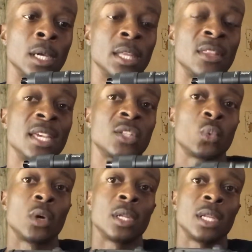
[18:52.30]
This
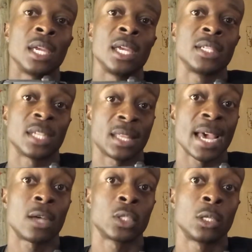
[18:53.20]
one is
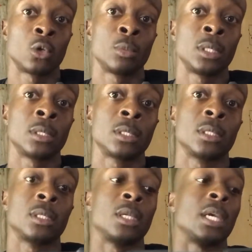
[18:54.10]
1,000 lumens,
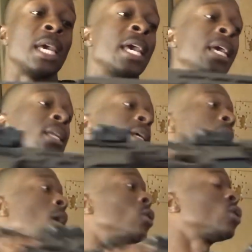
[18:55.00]
and it
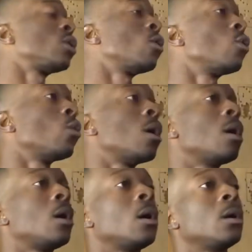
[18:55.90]

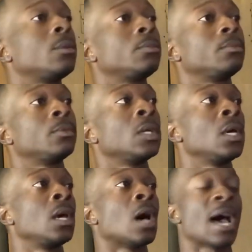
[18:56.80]
also
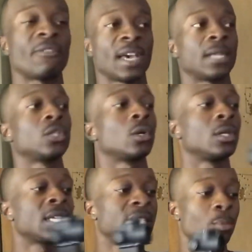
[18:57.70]
I forgot to show you,
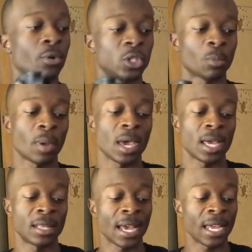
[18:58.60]
it's got the pressure
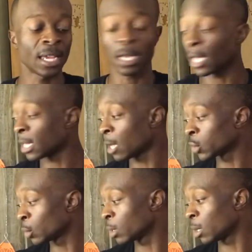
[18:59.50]
pad. Now it
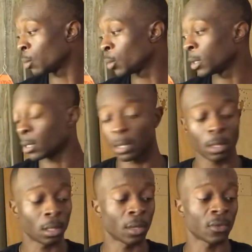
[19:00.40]
also comes with
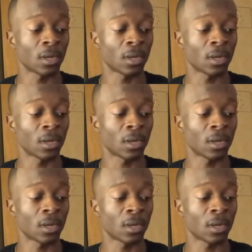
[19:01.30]
a